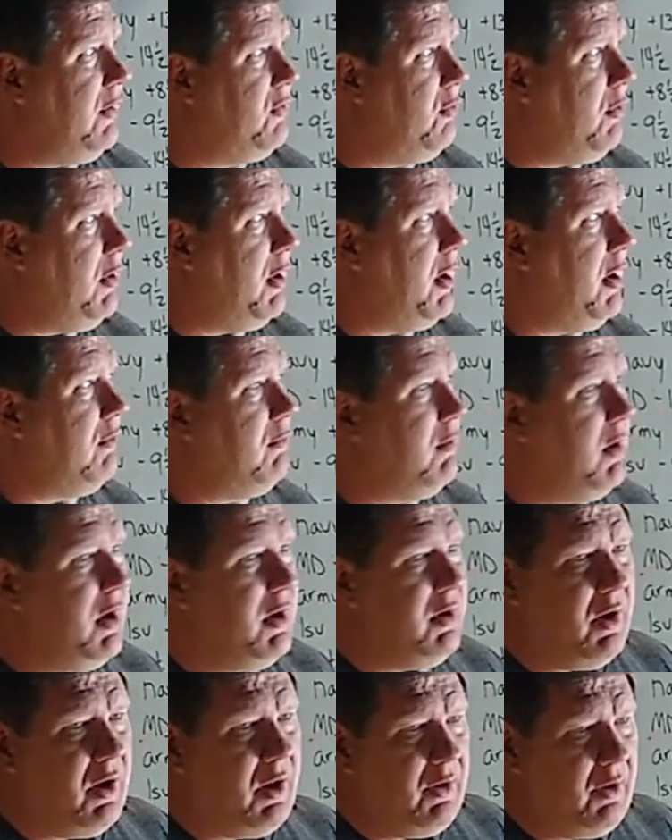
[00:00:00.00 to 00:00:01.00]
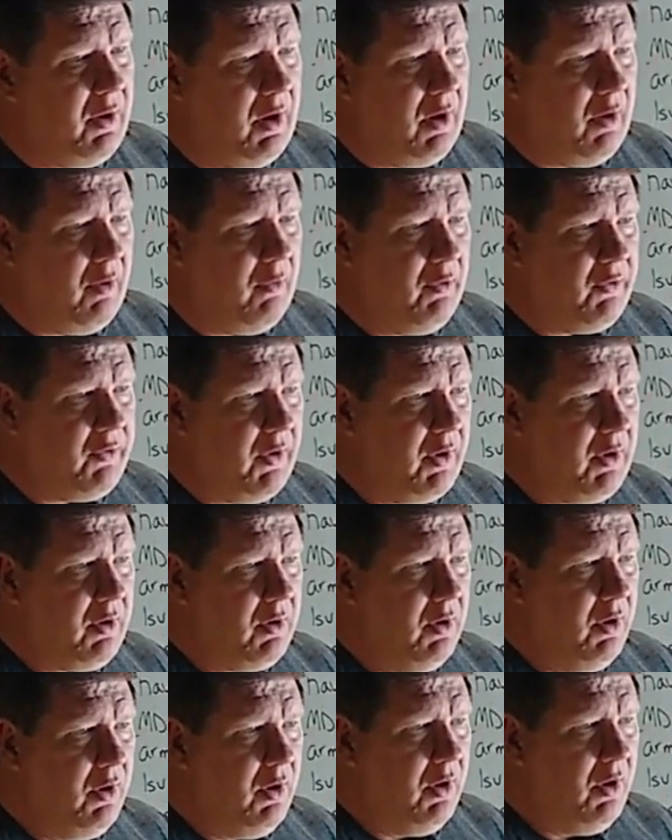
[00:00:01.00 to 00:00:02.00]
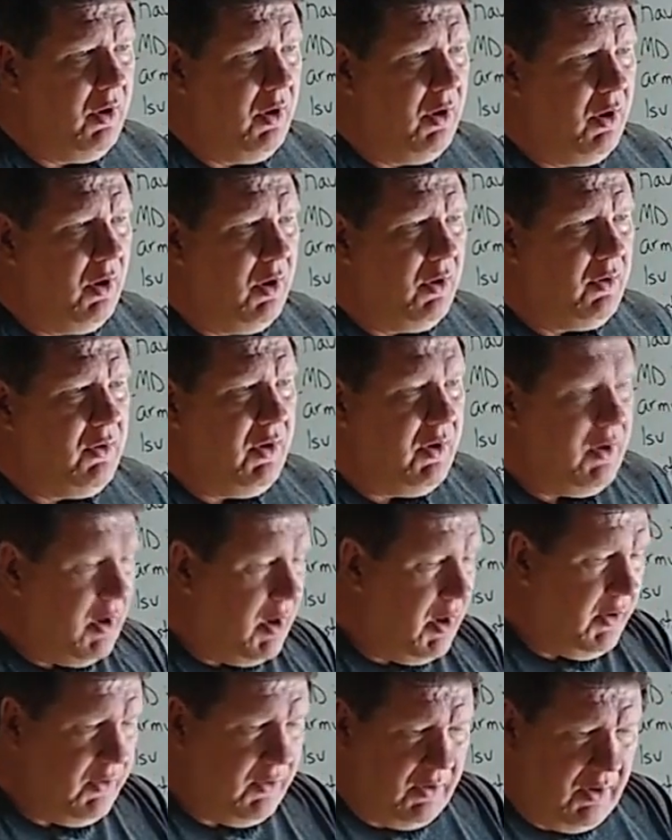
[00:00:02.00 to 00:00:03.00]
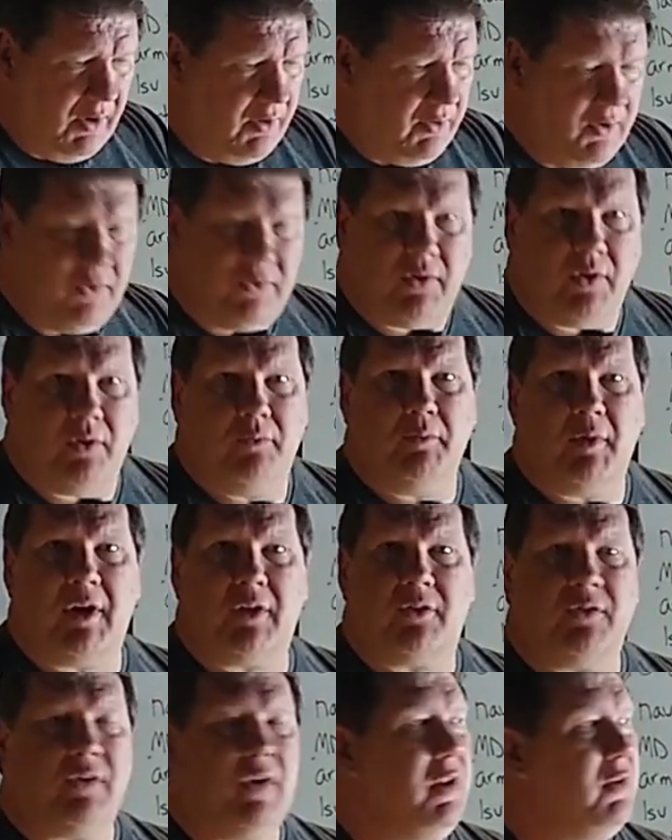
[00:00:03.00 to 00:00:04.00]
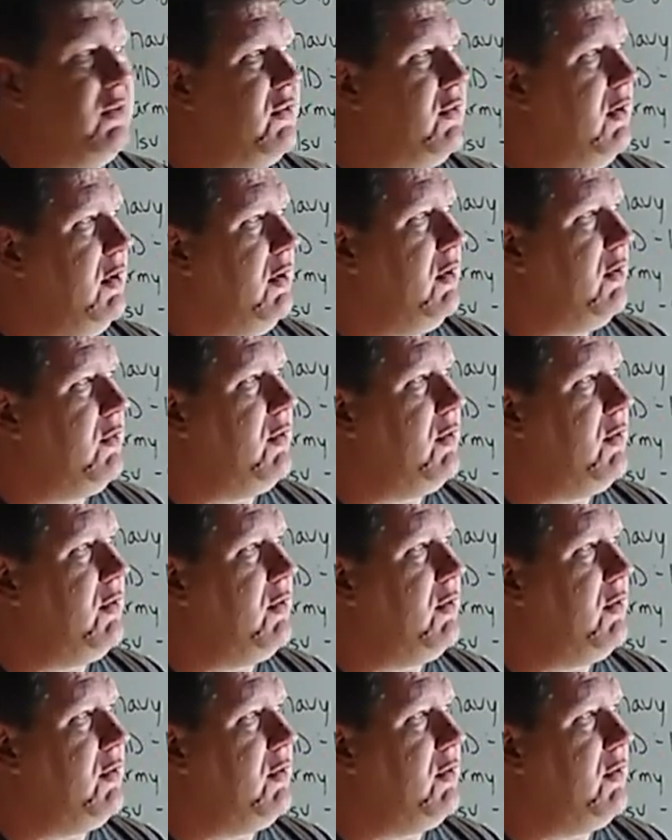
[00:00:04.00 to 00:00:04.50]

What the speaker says: That's what I read, and I was like, did I? This doesn't make sense.